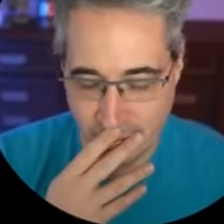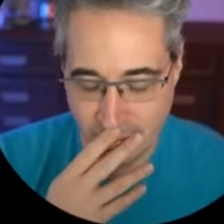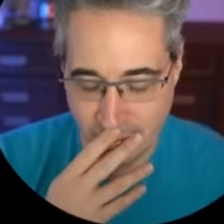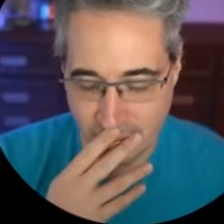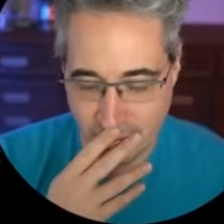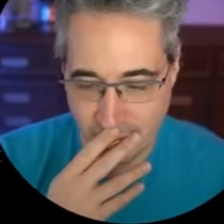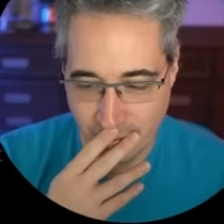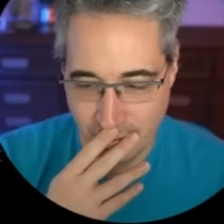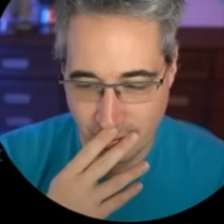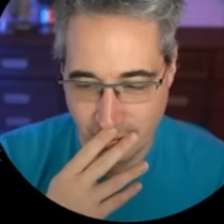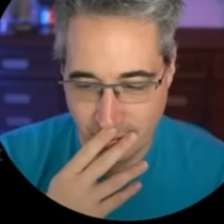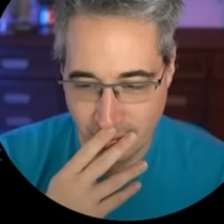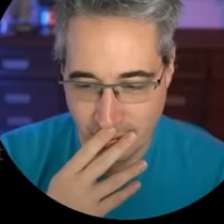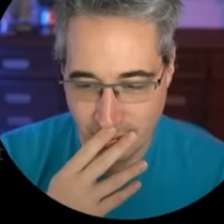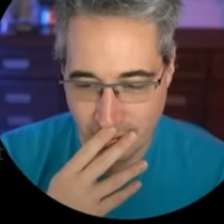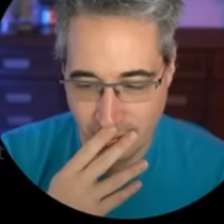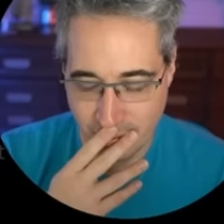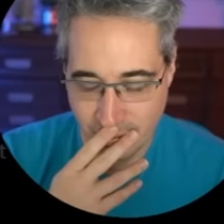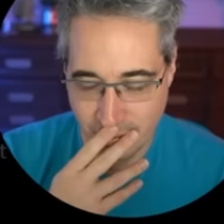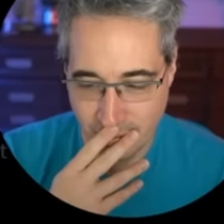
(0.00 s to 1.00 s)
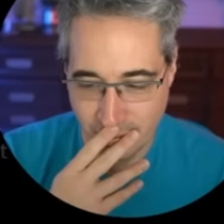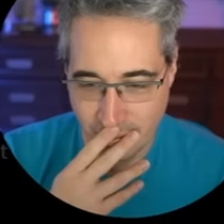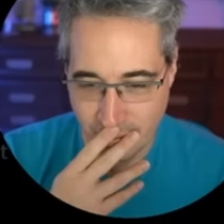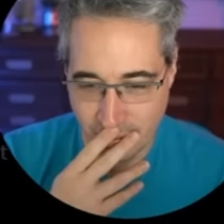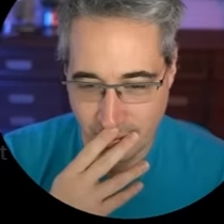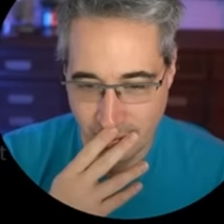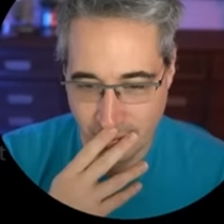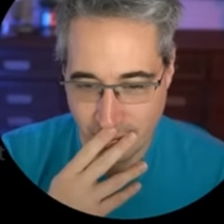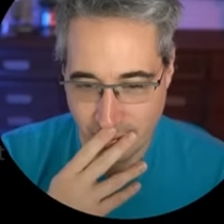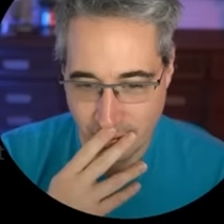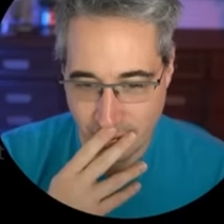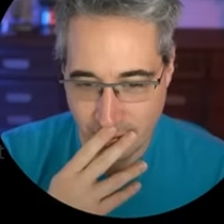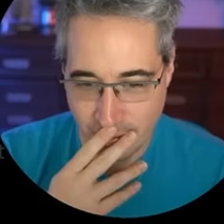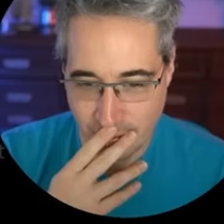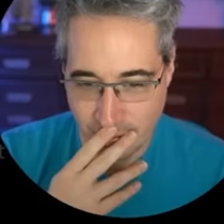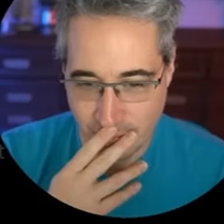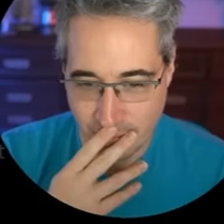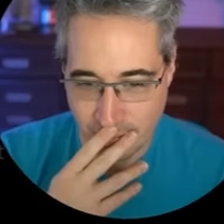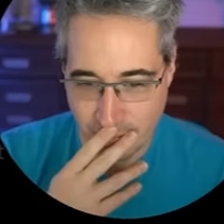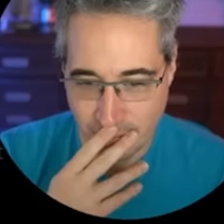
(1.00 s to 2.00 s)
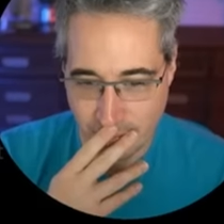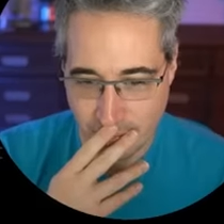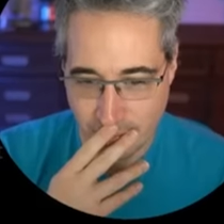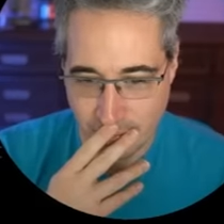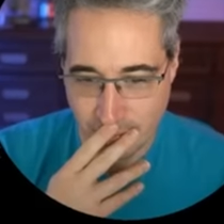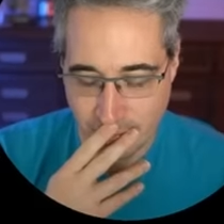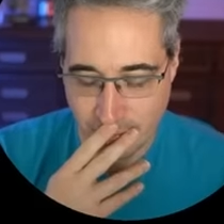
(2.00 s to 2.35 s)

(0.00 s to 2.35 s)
(silence)